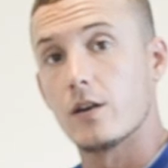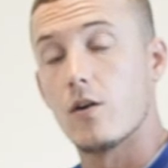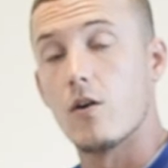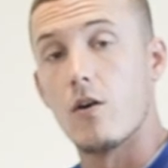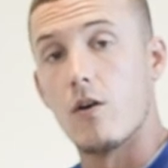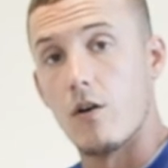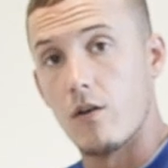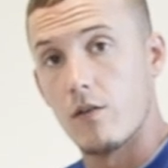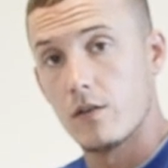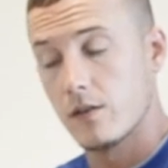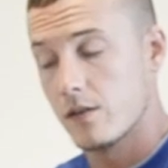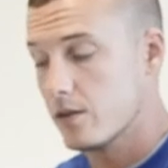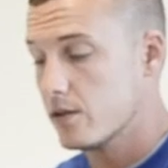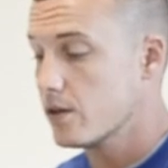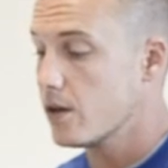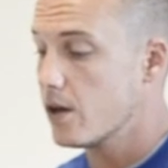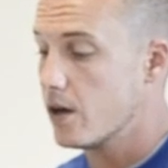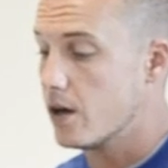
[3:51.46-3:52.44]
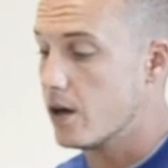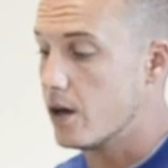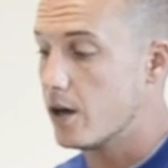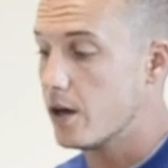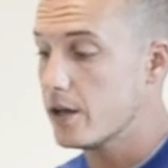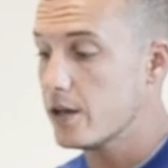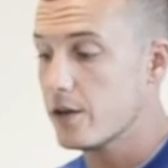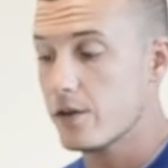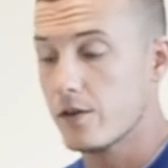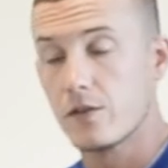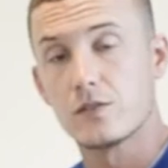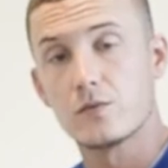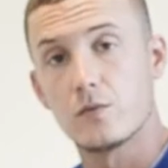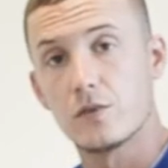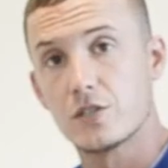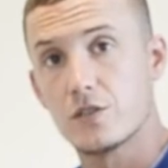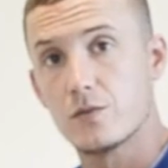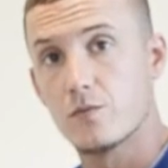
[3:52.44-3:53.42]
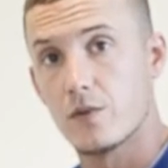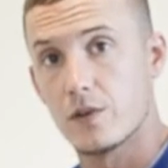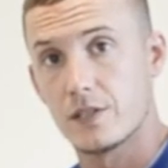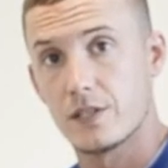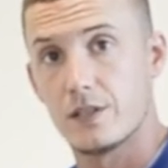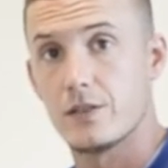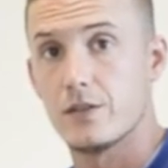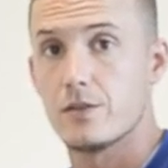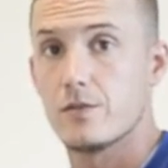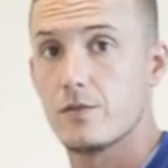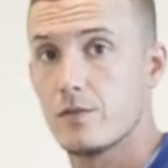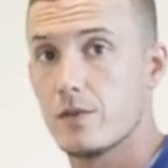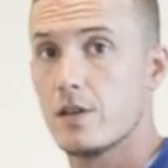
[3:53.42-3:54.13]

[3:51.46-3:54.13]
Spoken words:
at all, here's what you want to do.